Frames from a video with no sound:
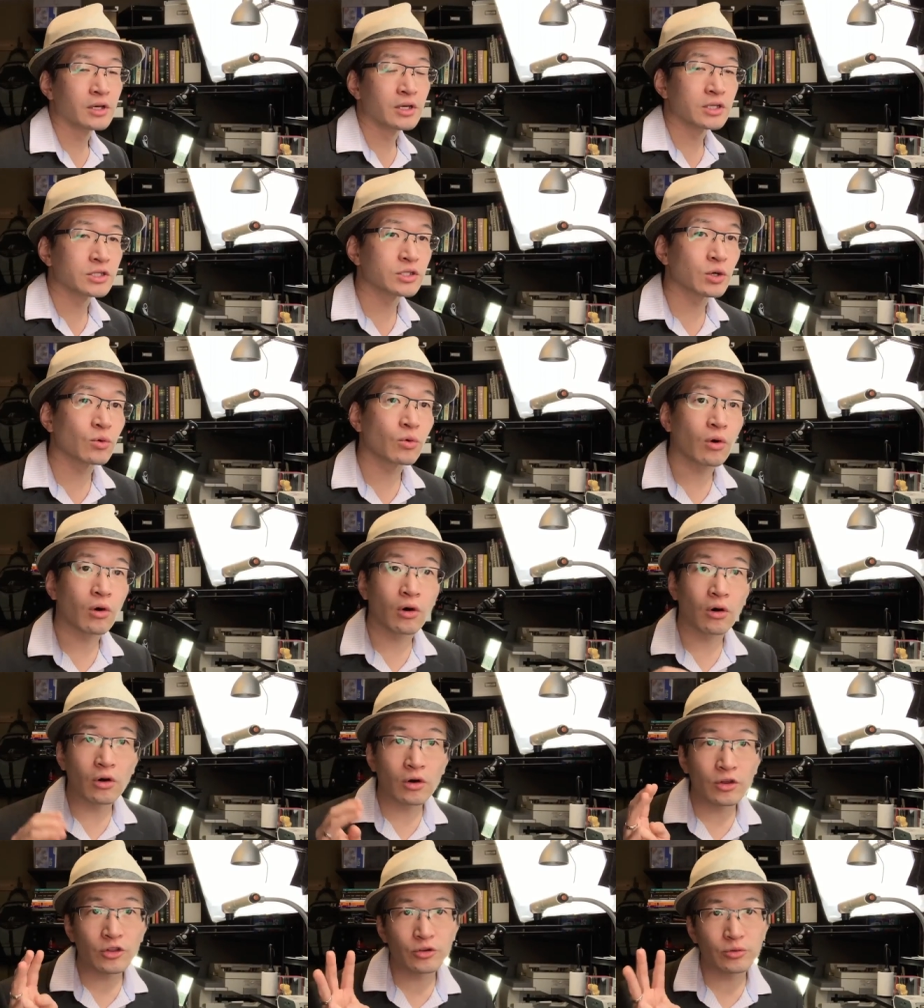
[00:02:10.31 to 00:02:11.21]
So,
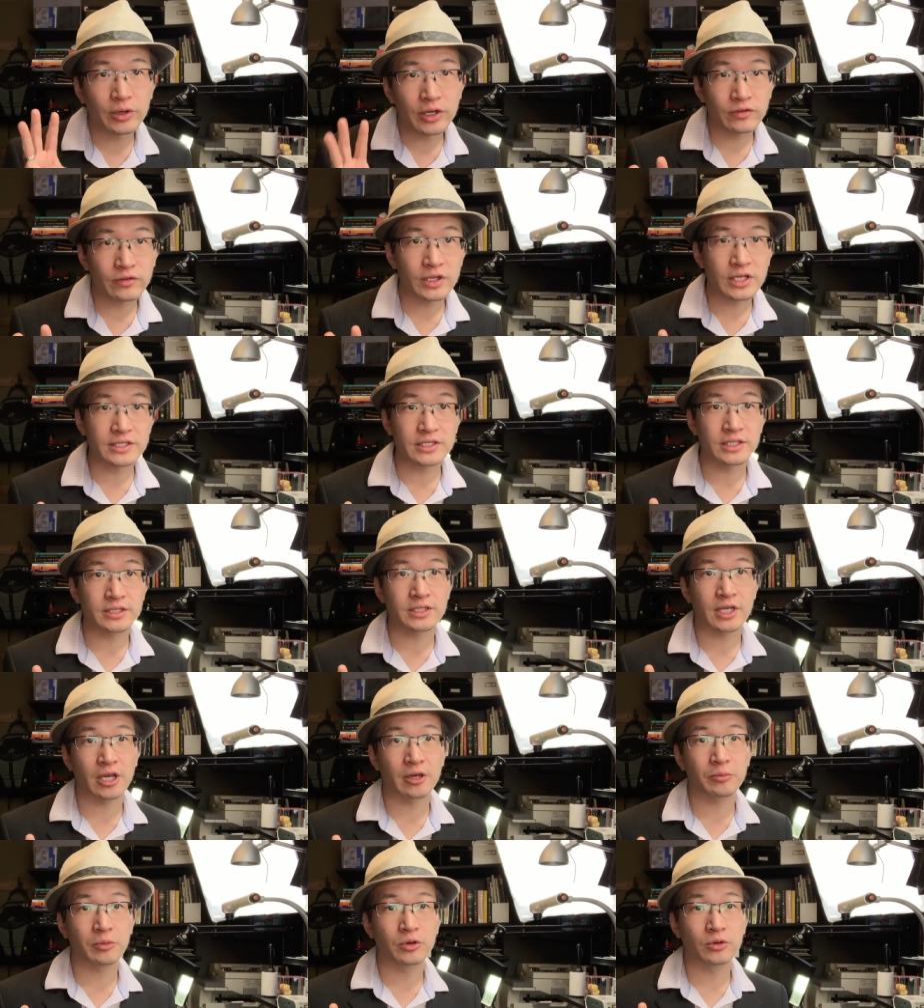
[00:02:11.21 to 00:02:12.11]
all three of these
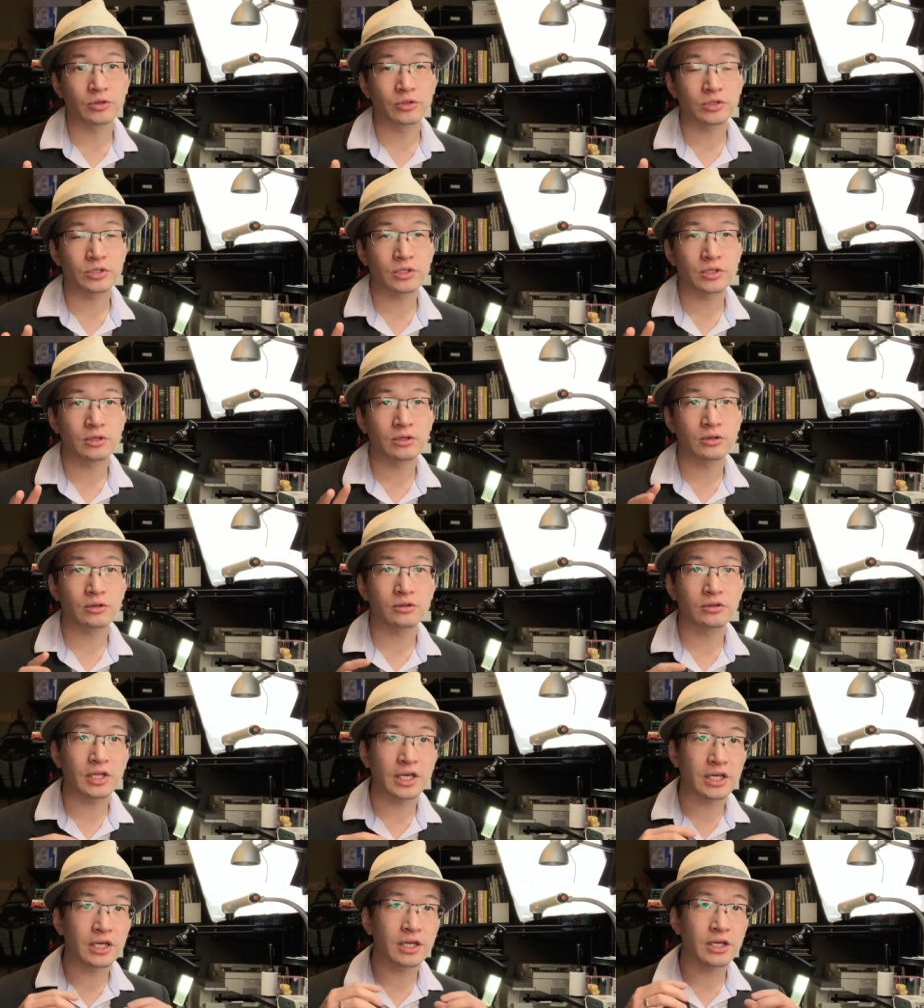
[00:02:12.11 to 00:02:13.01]
examples,
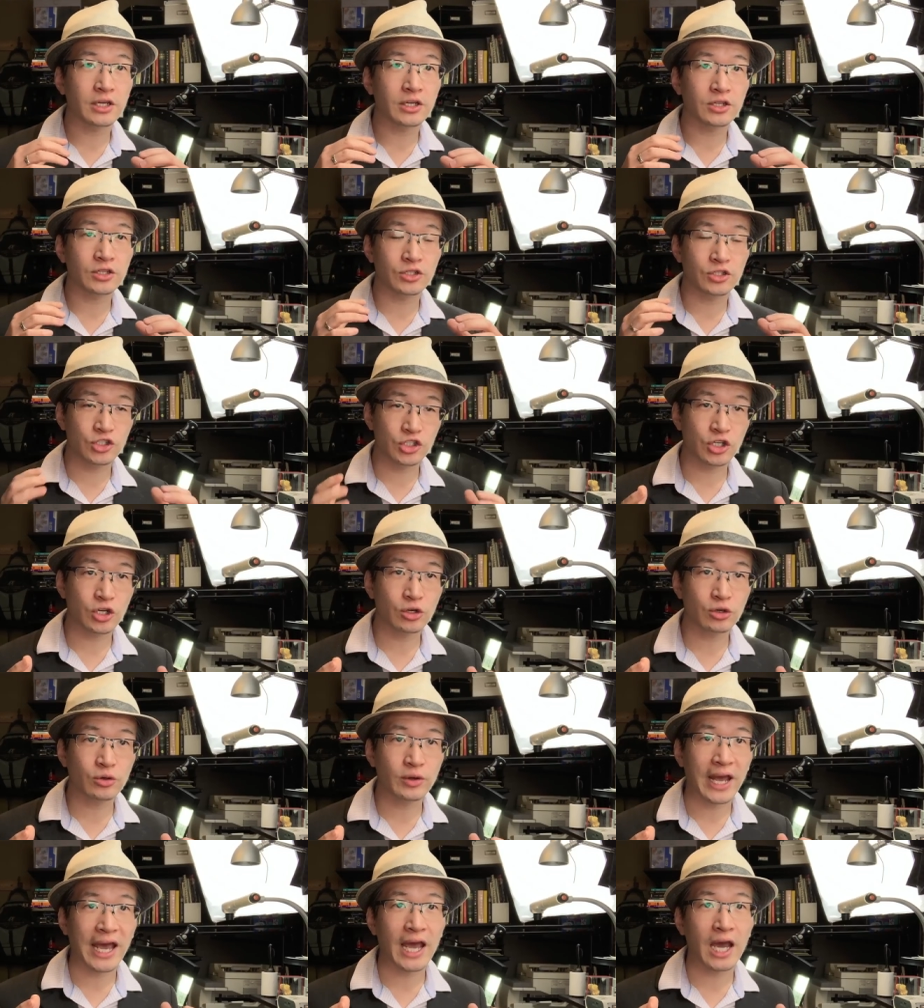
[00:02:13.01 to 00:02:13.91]
they
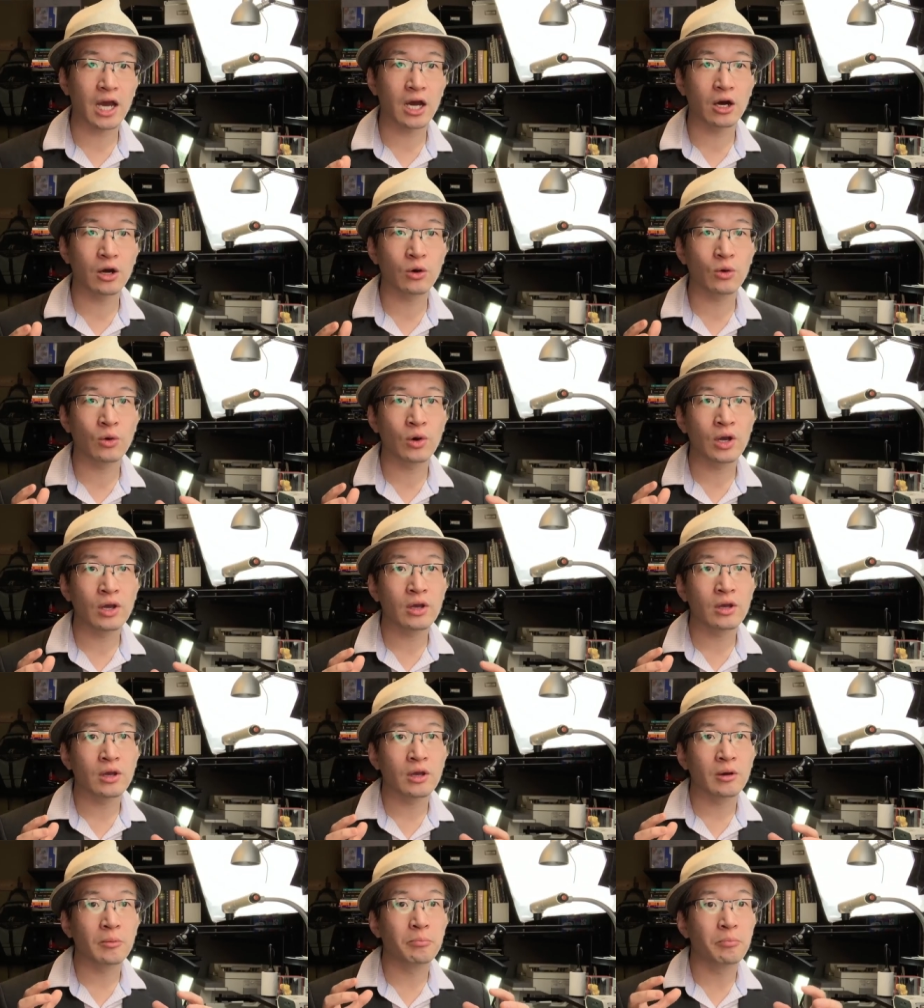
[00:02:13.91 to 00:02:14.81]
showed how
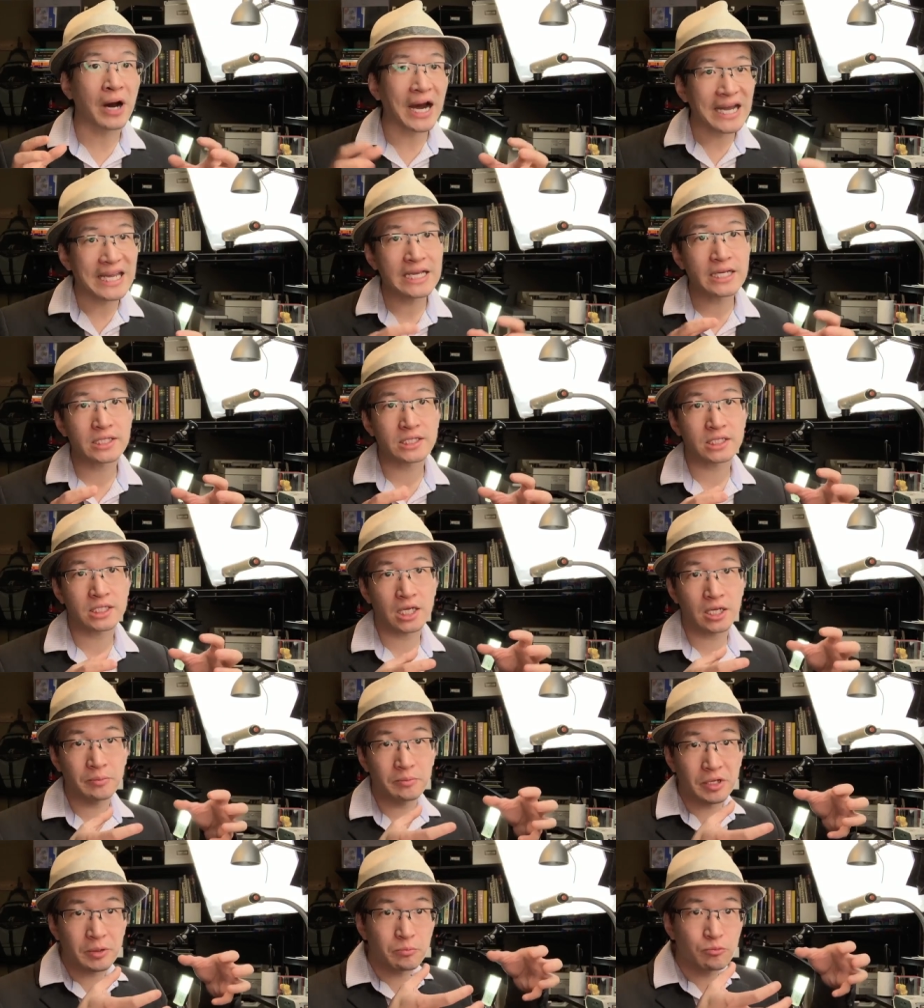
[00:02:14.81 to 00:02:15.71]
bias
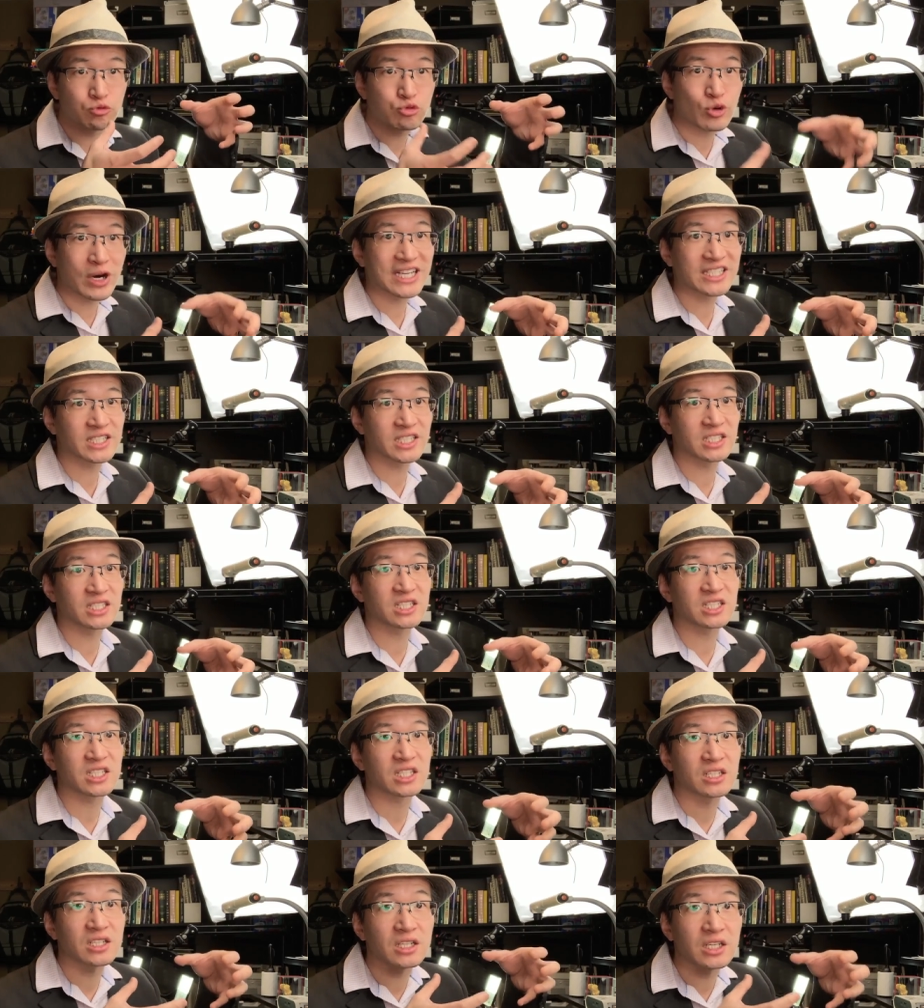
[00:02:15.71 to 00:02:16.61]
can be
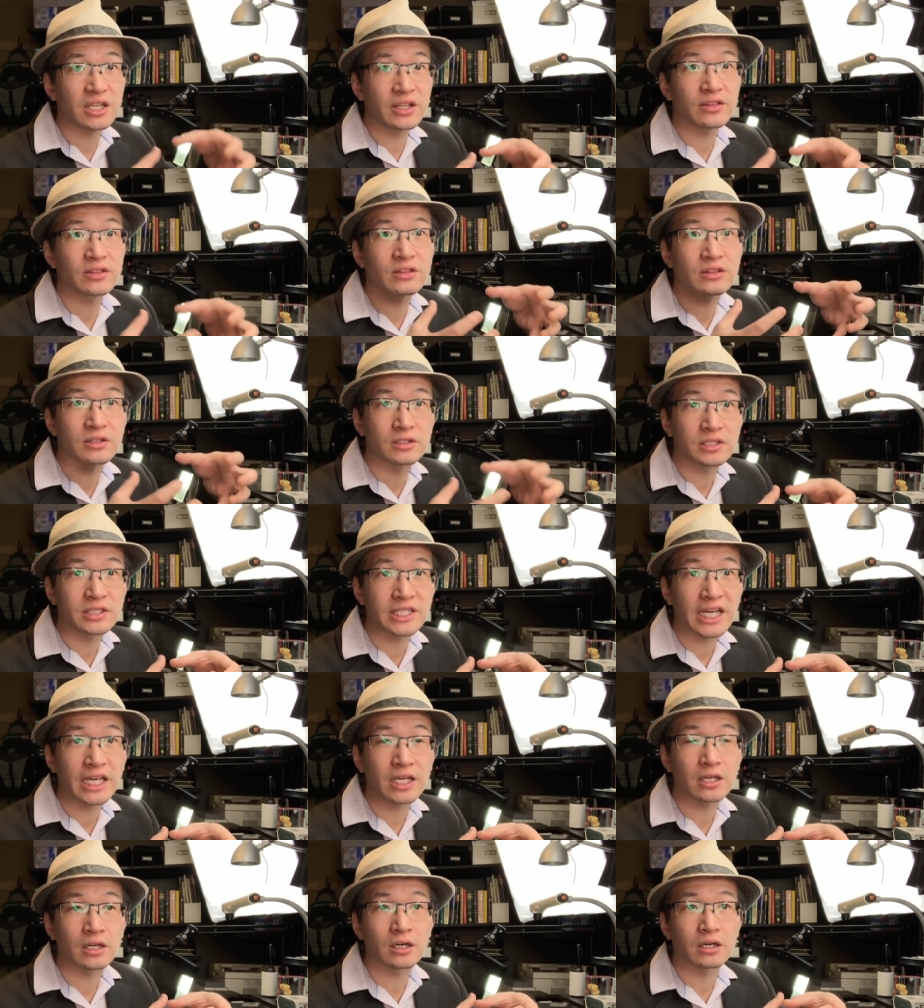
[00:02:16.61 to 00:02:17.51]
present in the
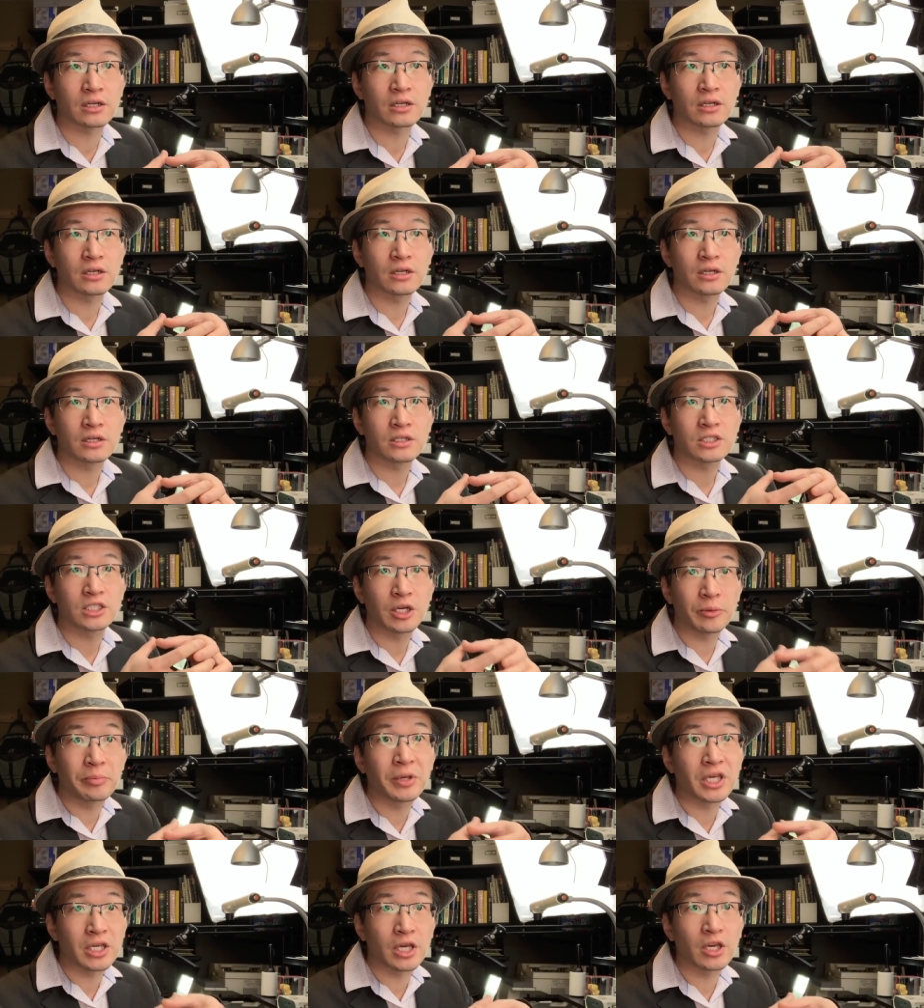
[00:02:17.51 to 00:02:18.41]
data to
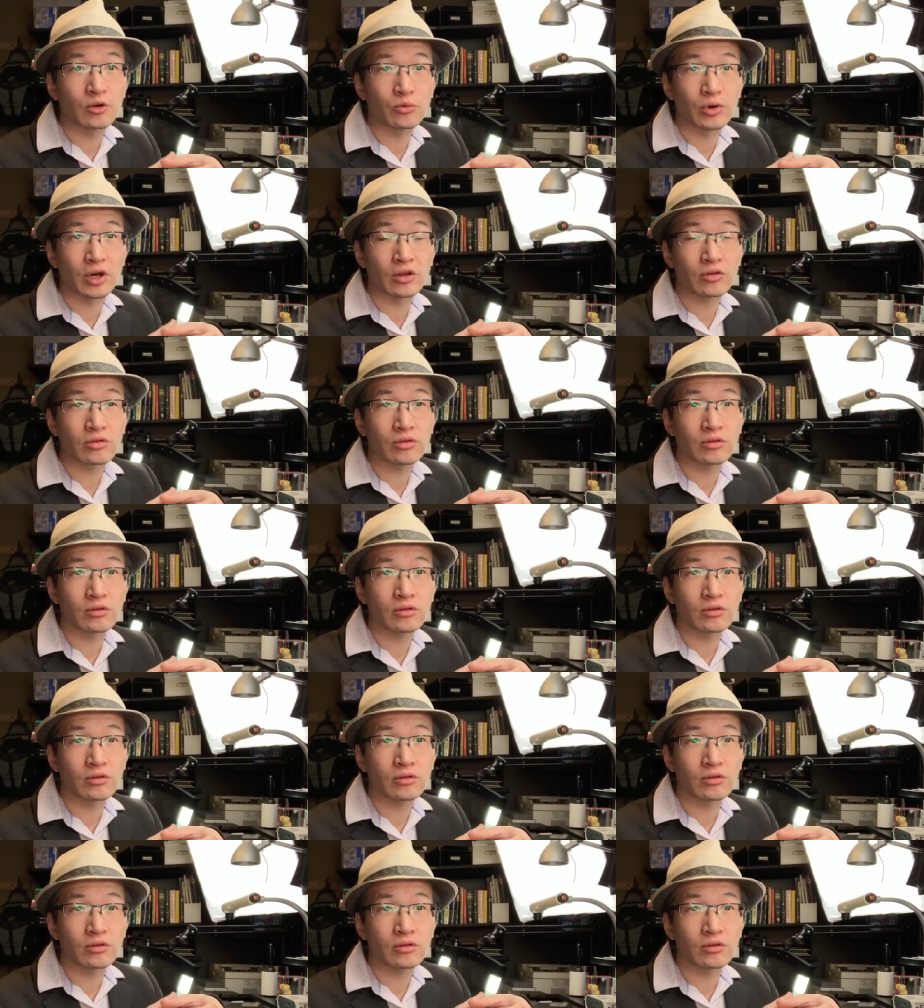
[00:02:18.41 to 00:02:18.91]
begin with,